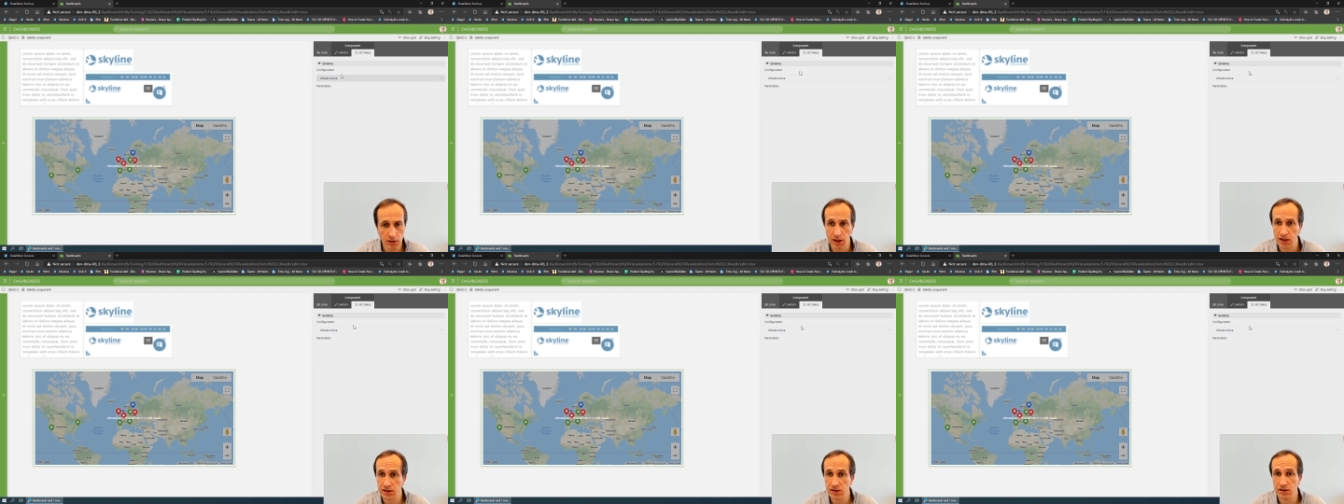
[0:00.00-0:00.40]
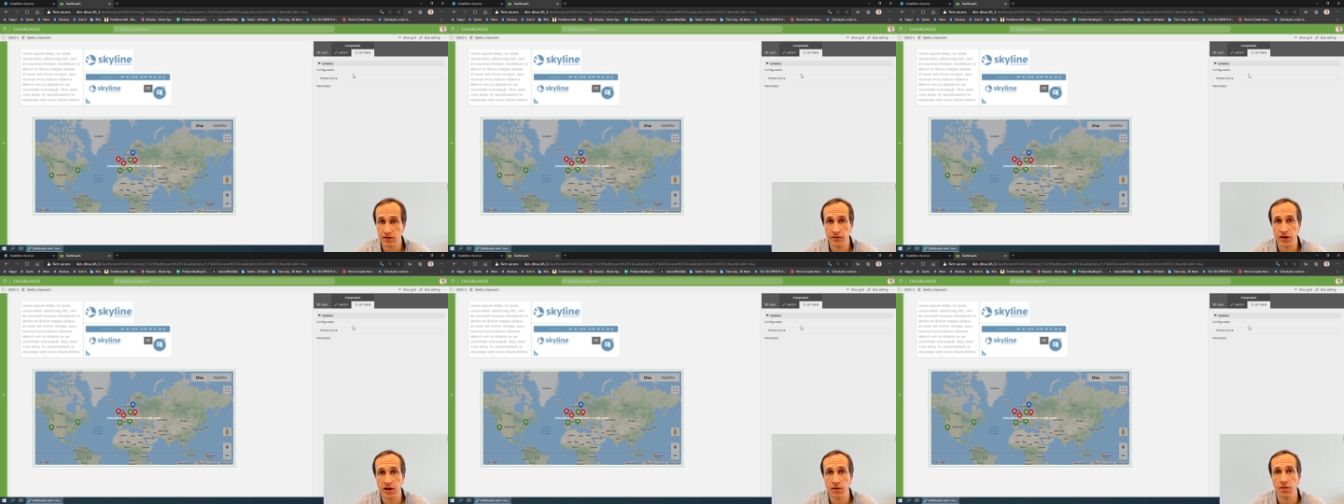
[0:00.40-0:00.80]
That's a
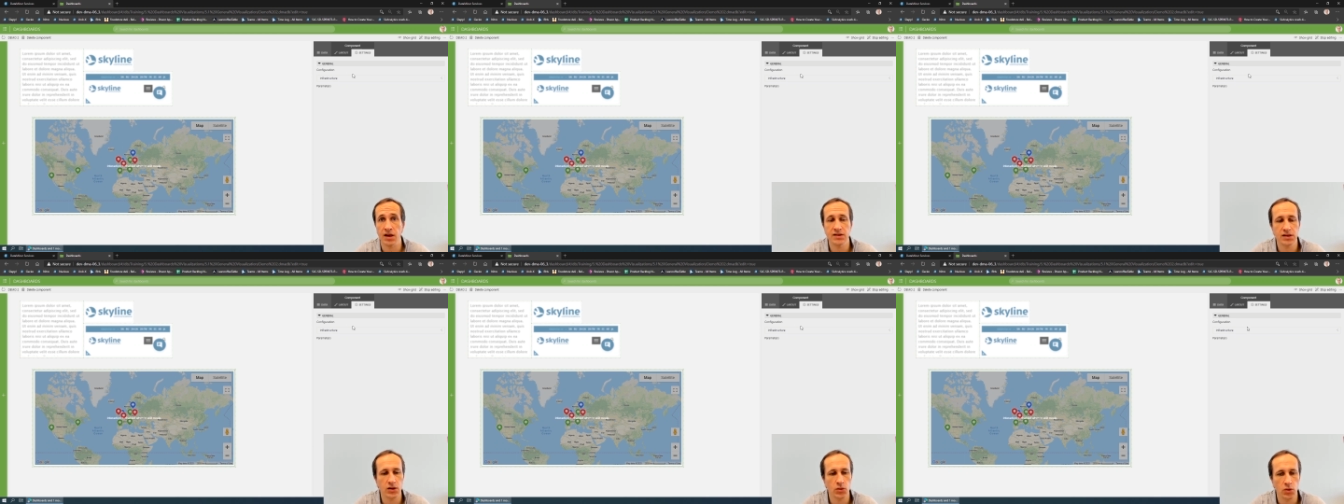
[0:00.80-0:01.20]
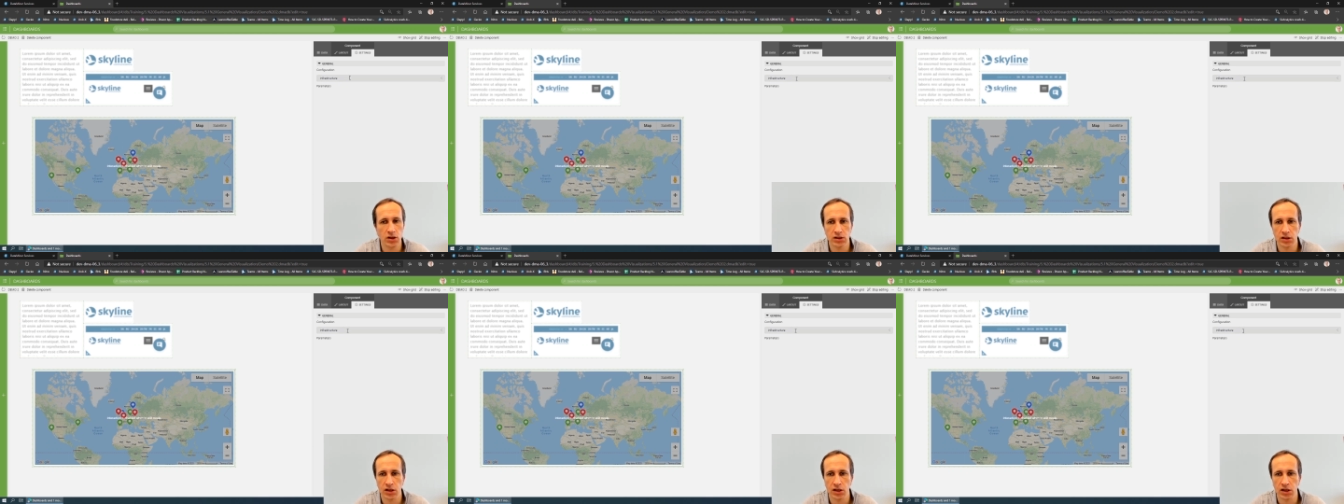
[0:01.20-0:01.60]
very basic
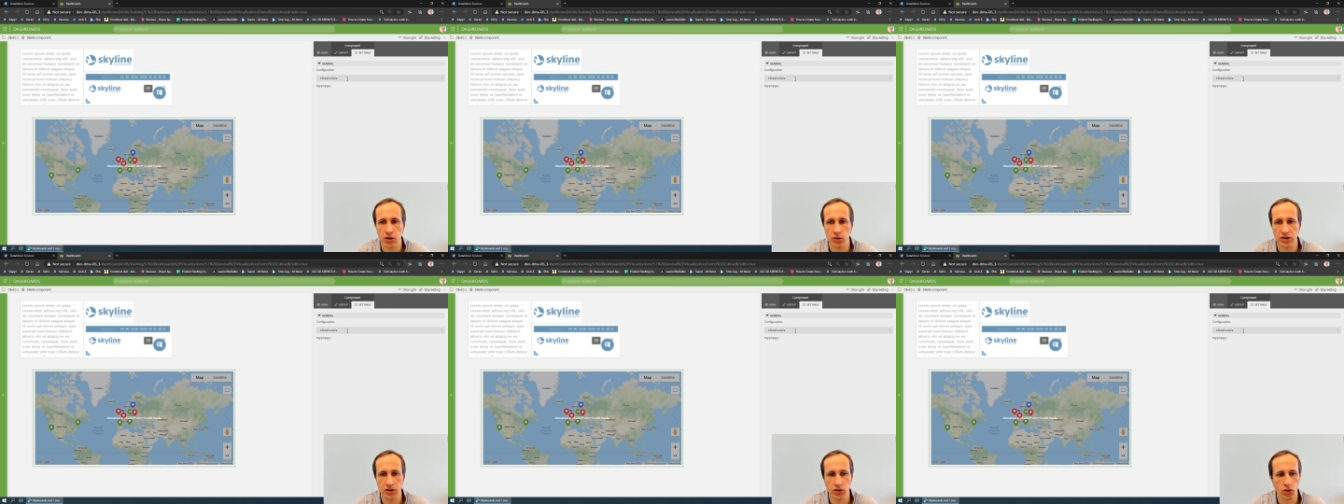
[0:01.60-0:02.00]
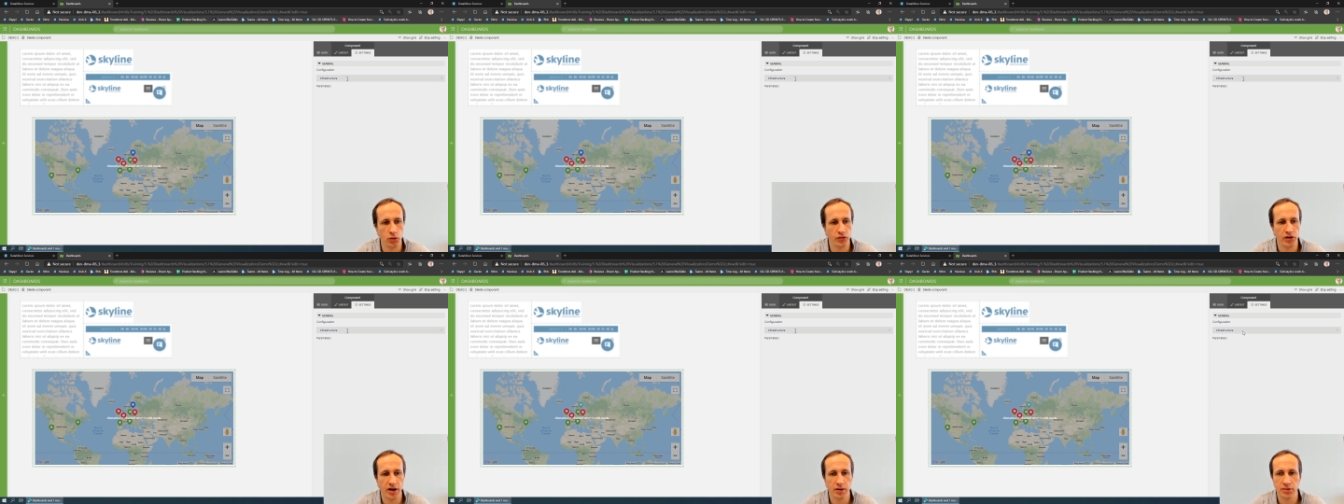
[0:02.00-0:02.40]
one with no
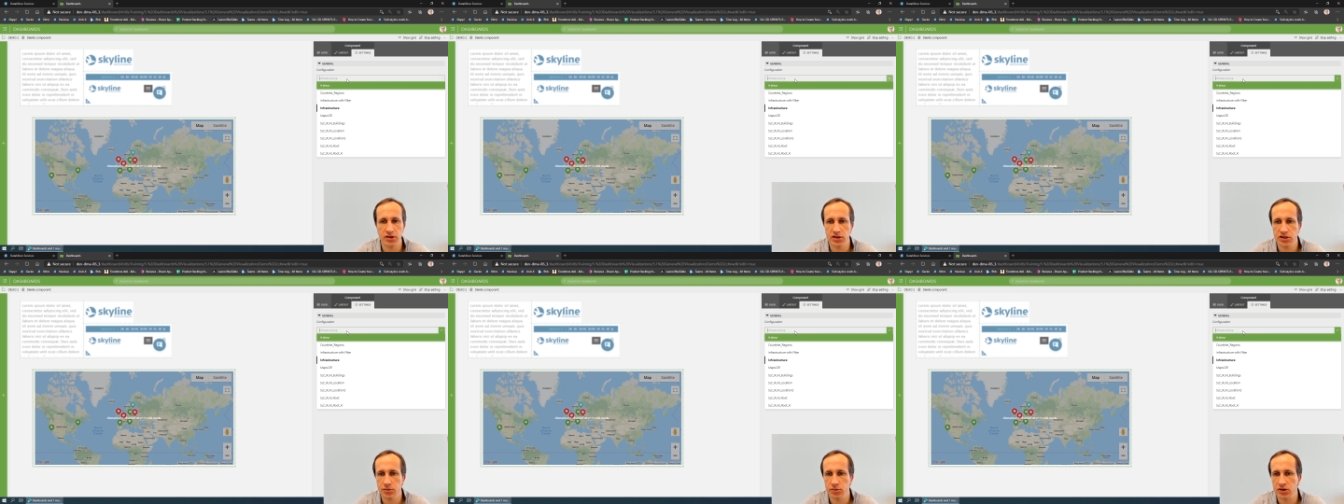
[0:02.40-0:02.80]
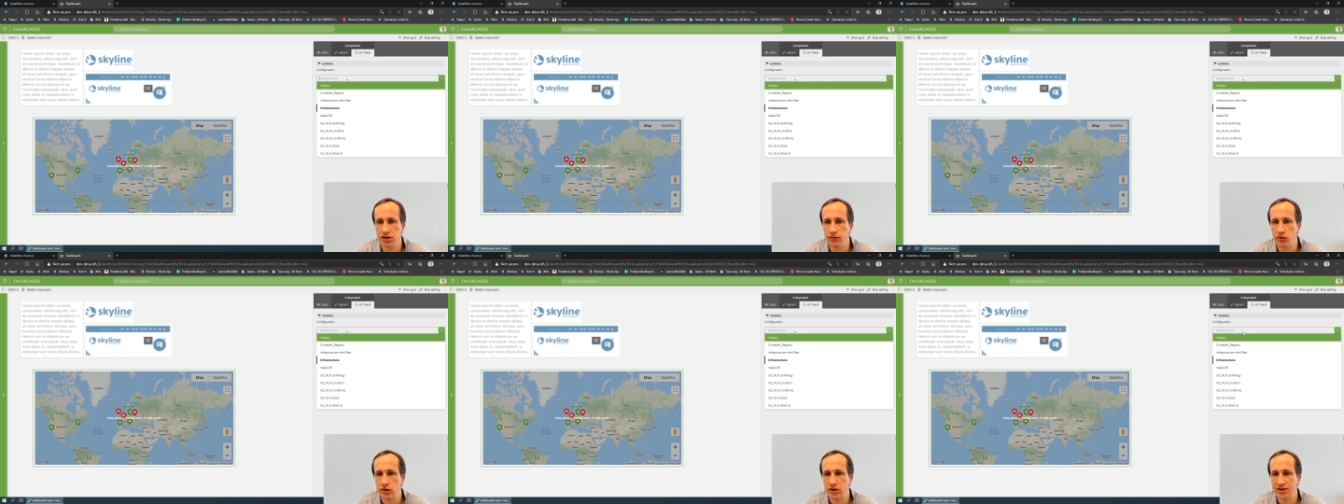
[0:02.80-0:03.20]
parameters, but
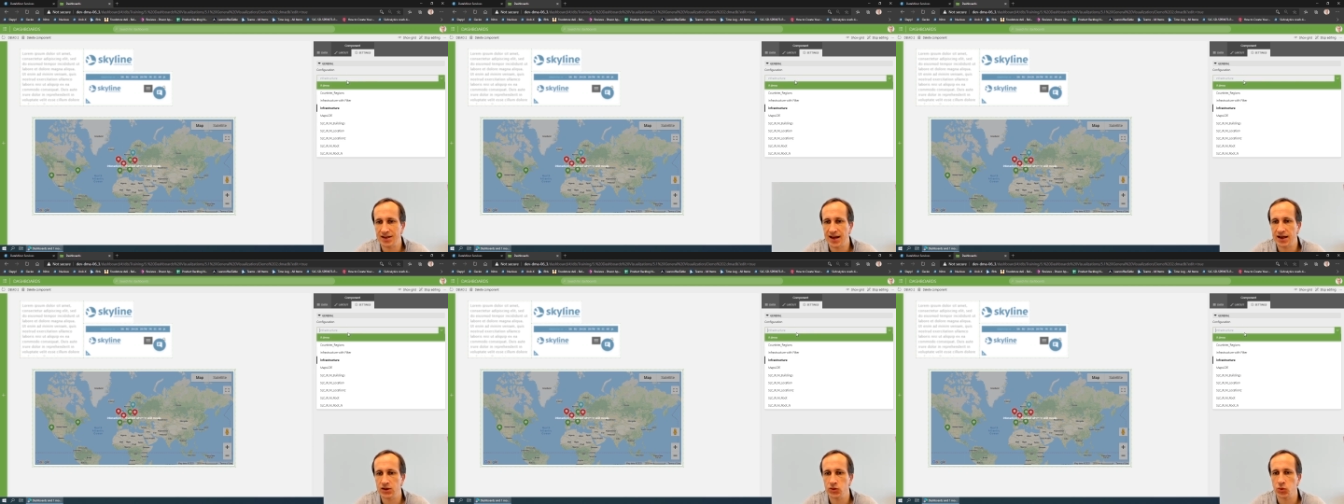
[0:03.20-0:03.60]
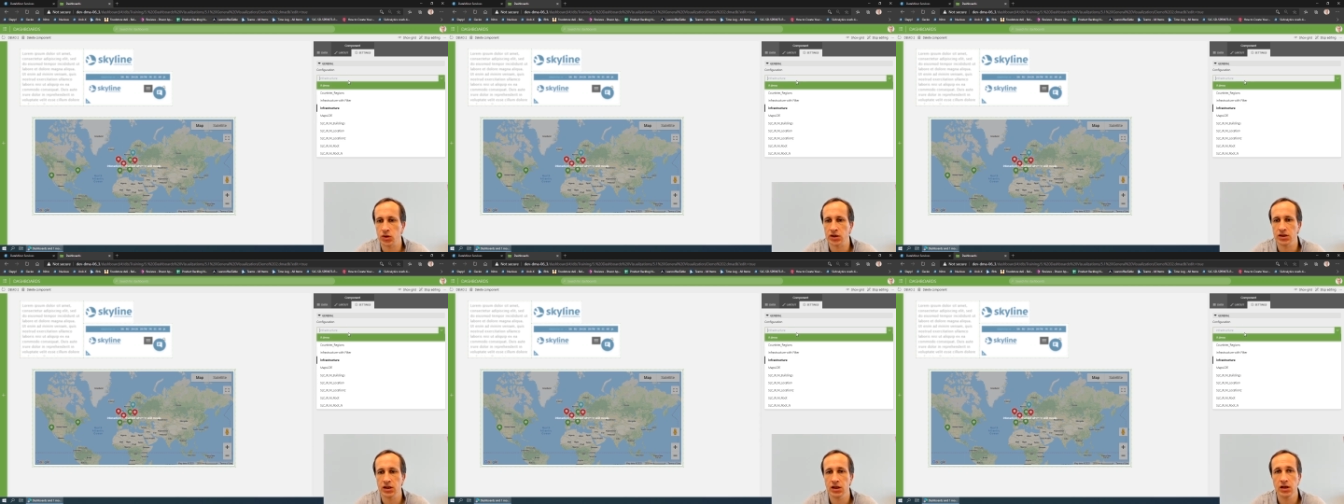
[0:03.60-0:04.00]
if we select
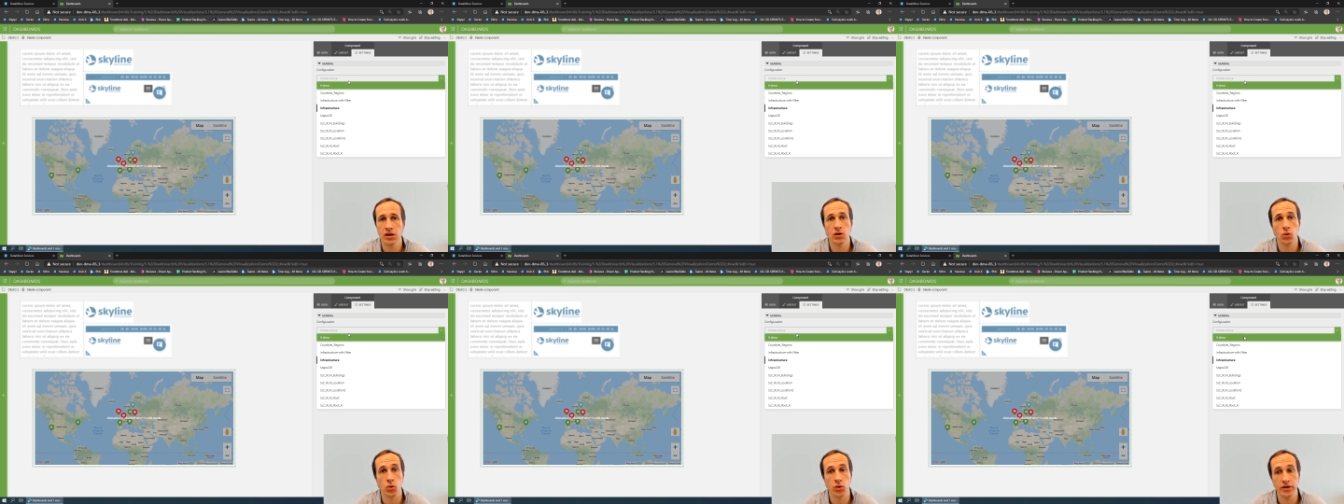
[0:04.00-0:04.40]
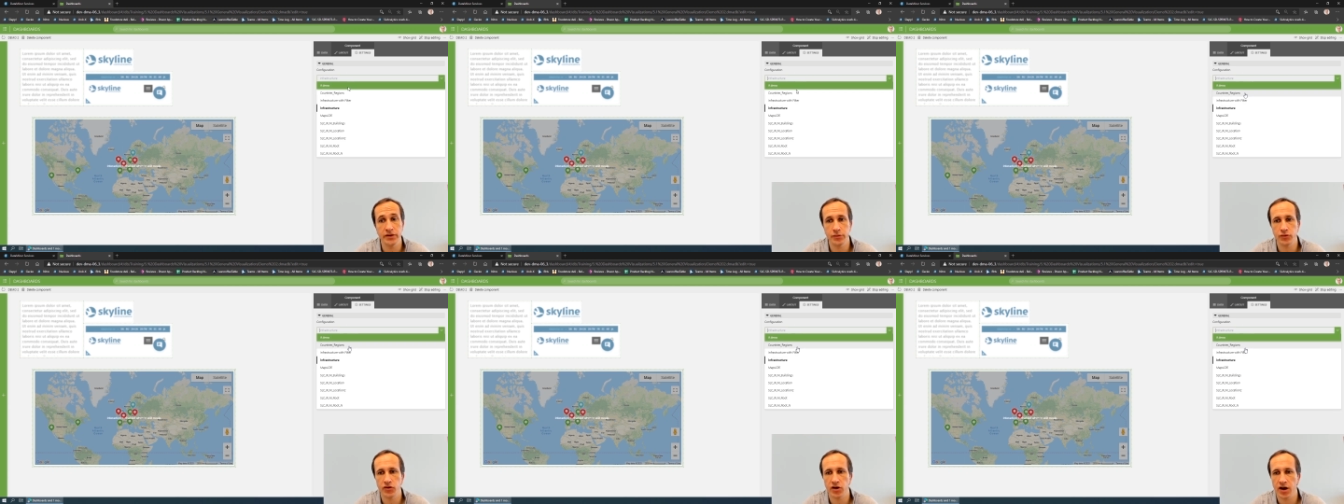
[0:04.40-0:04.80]
one
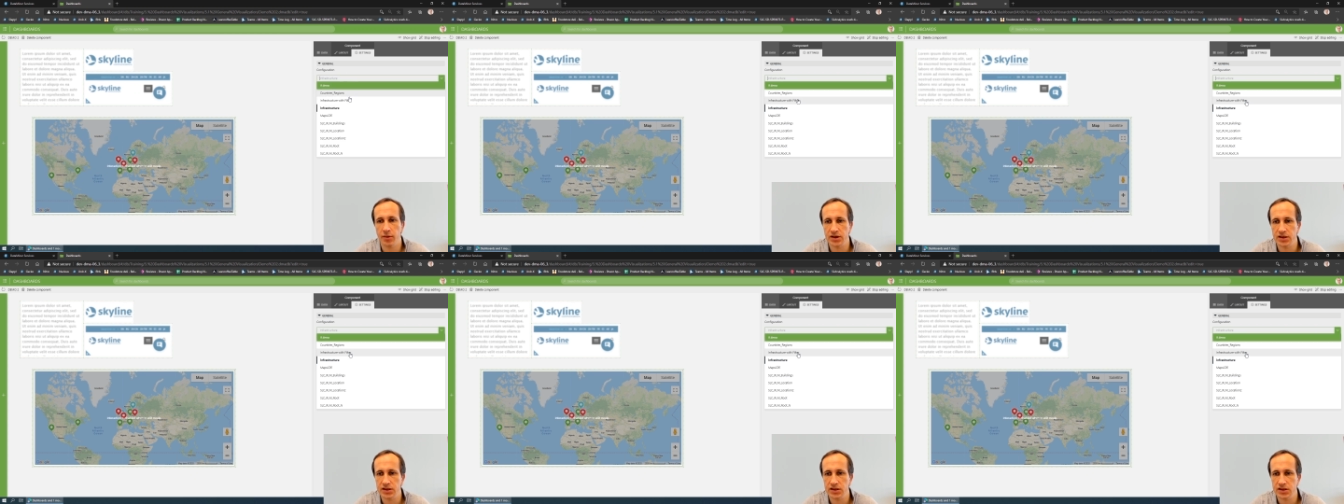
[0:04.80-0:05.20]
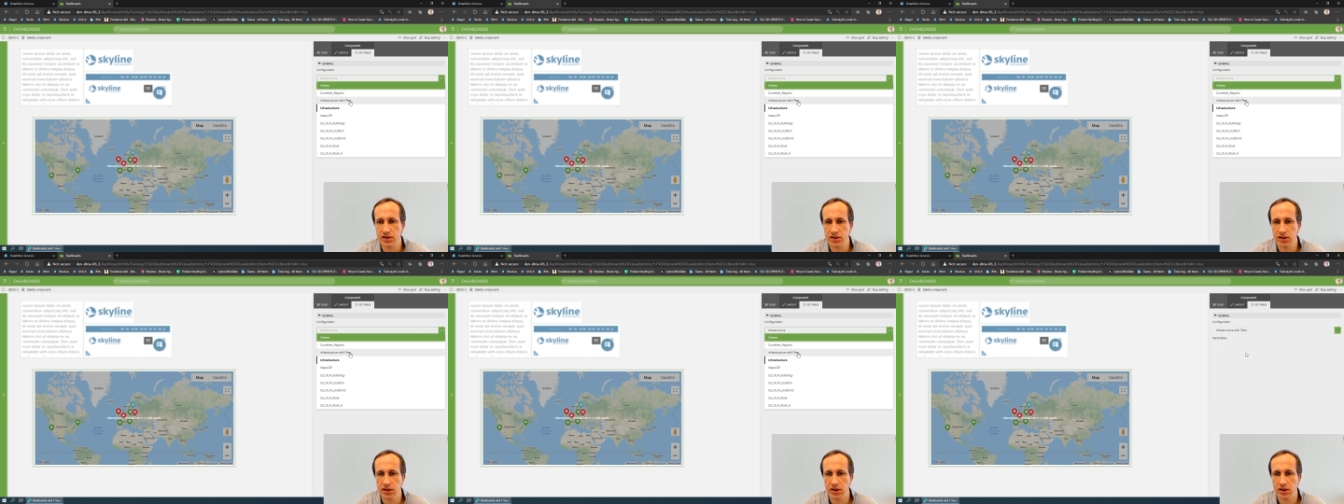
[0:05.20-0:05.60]
with
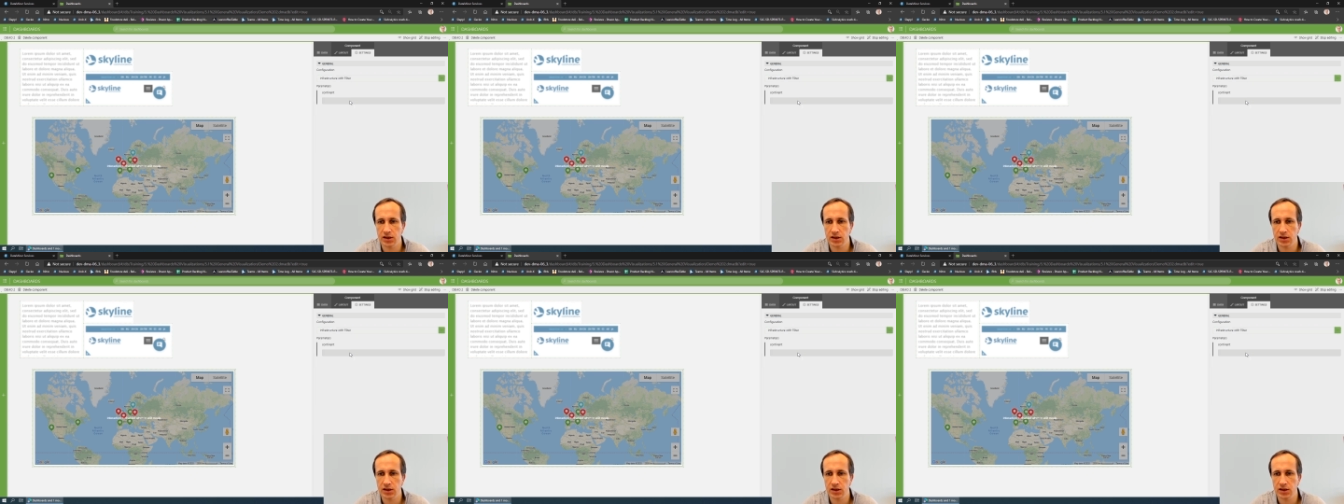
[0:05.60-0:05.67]
parameters,